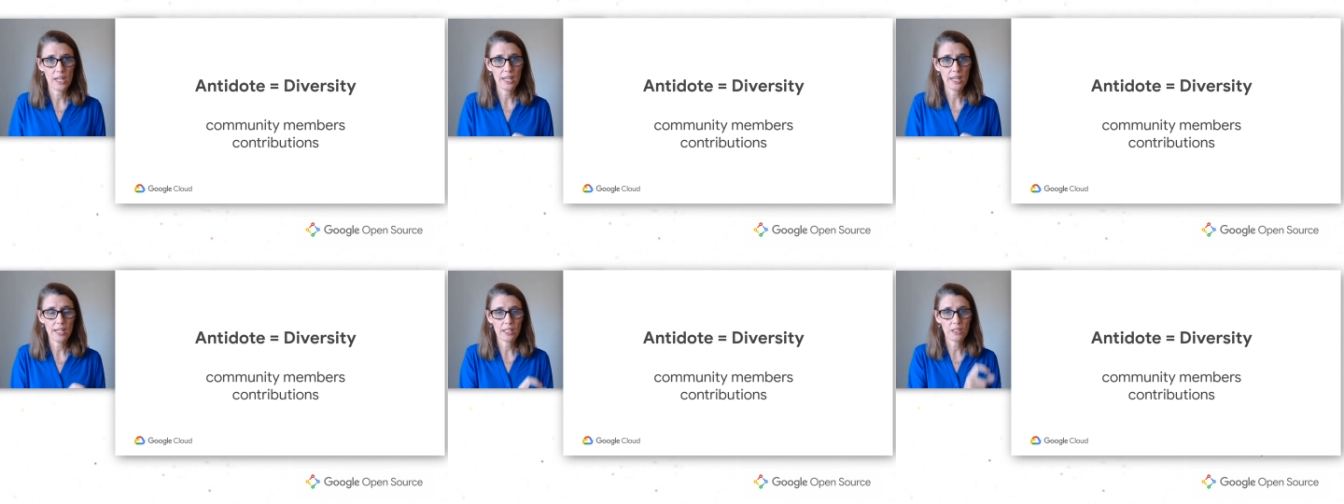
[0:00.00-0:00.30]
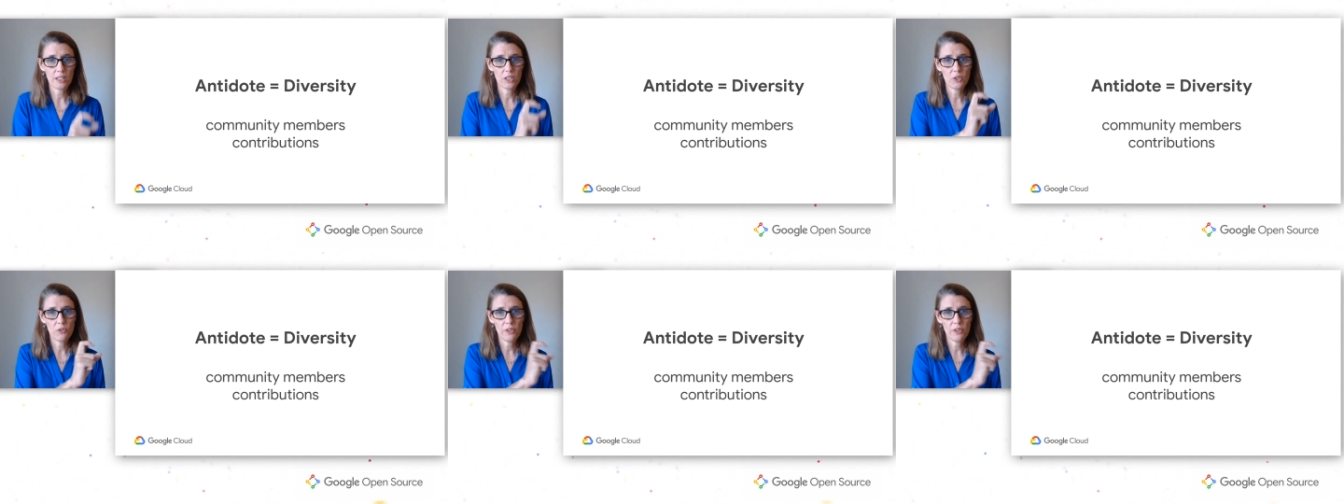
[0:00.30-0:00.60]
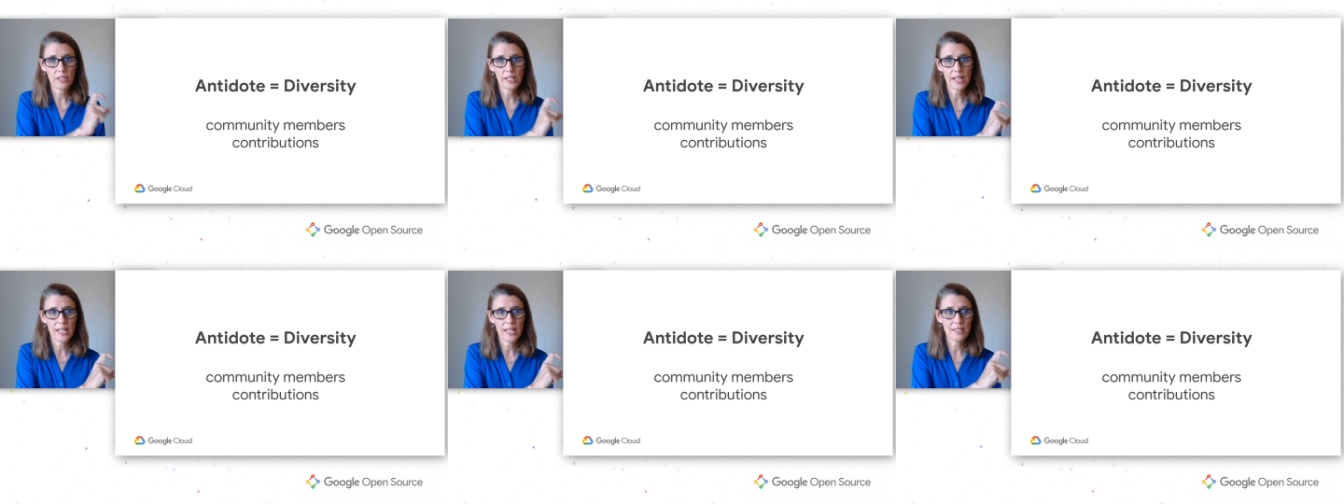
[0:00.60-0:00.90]
and you
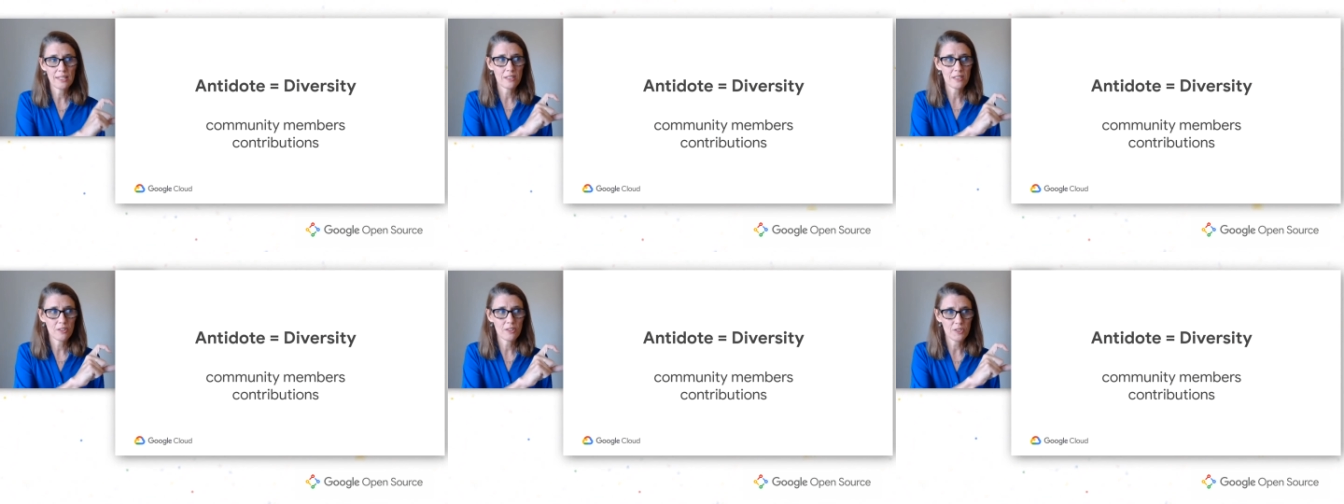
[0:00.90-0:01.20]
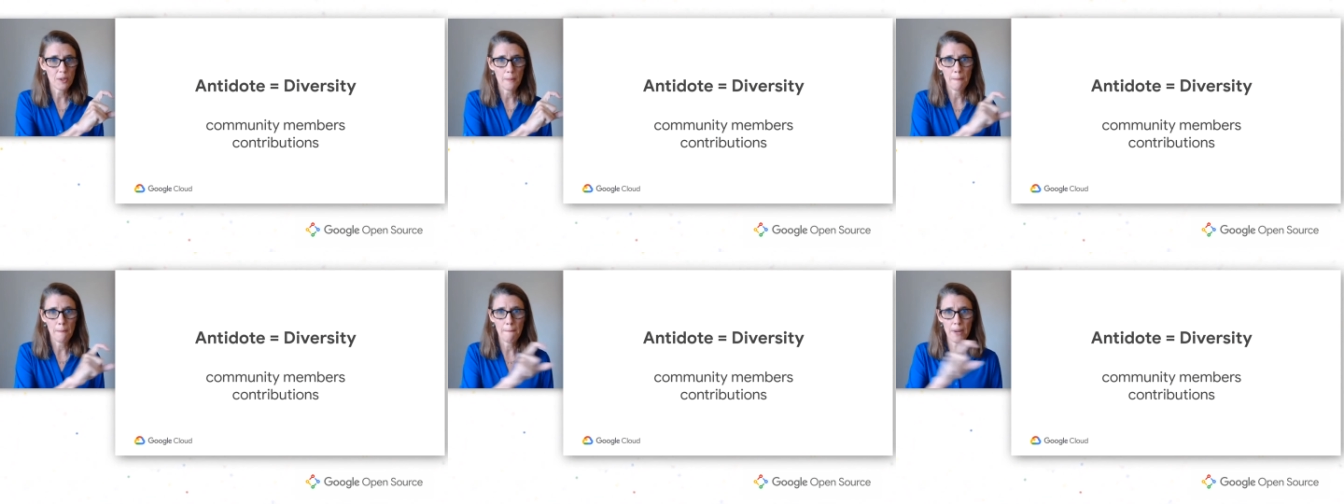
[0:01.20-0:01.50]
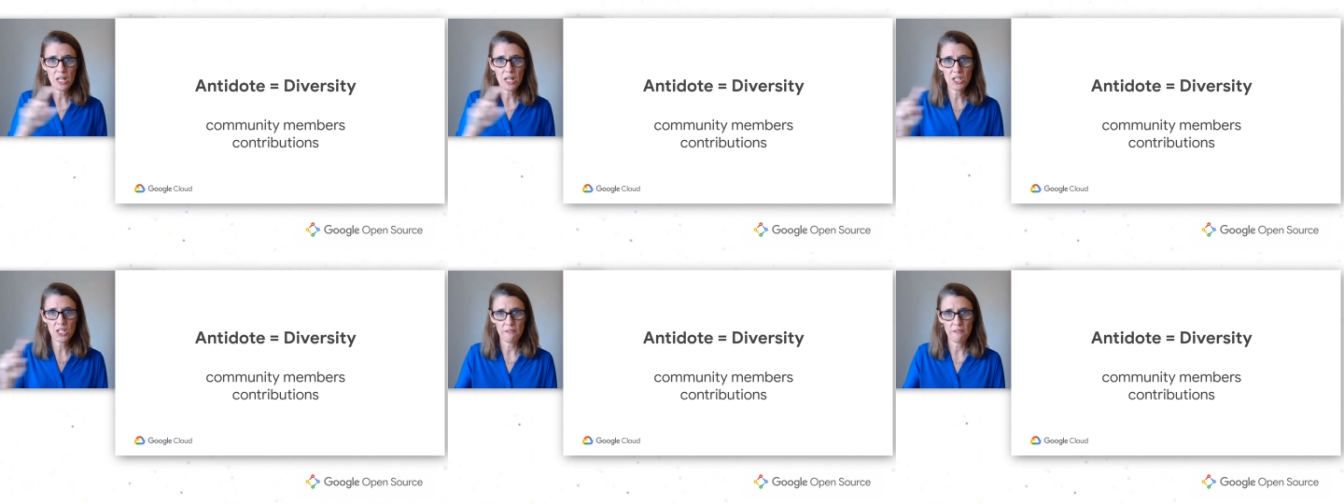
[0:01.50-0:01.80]
realize there's a
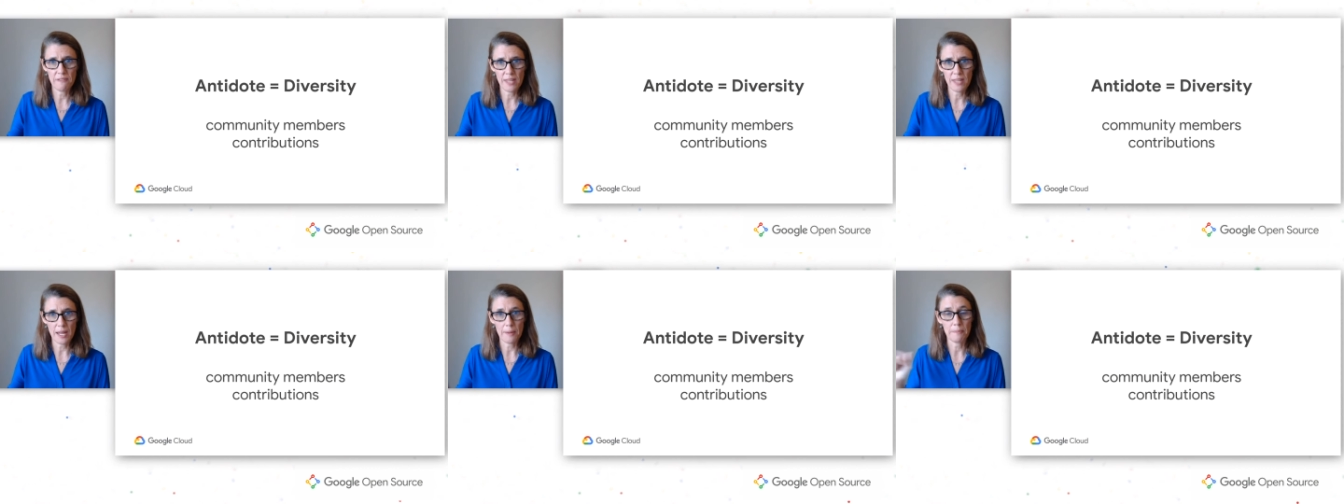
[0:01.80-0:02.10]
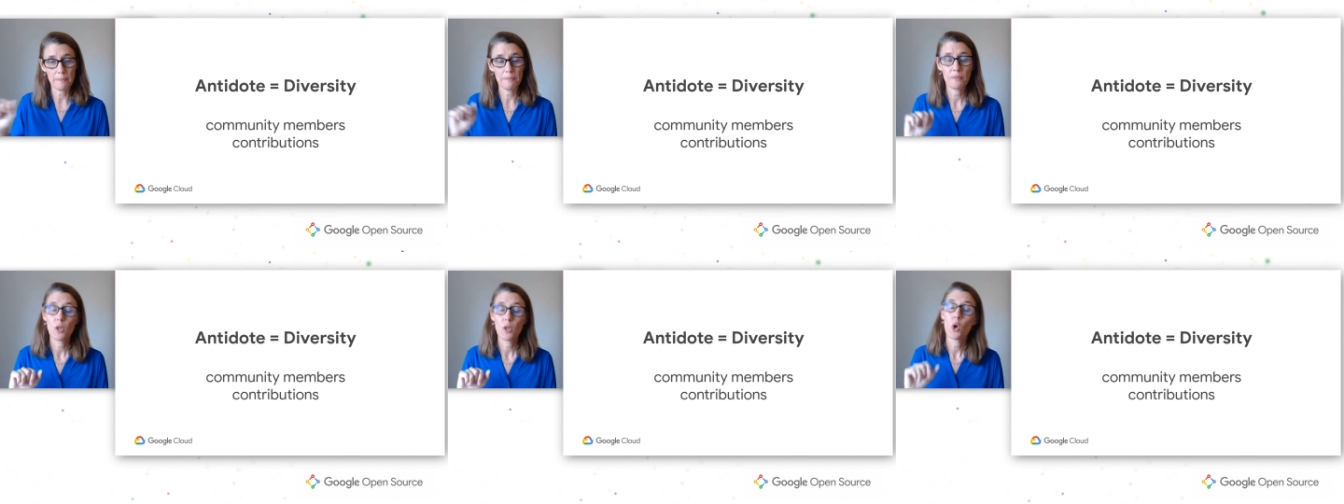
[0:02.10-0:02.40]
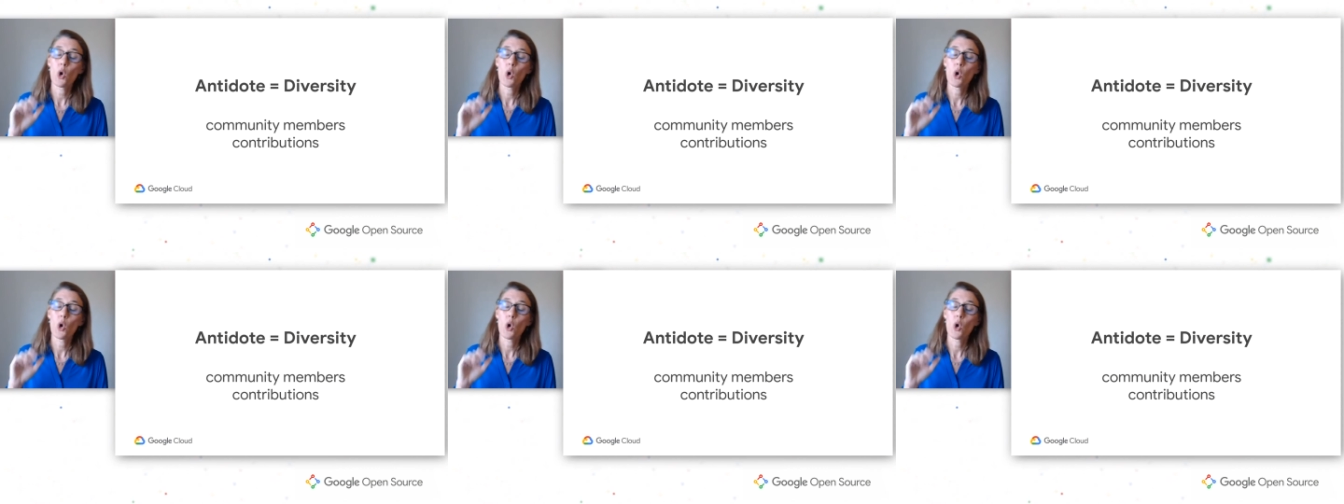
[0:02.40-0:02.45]
bunch of them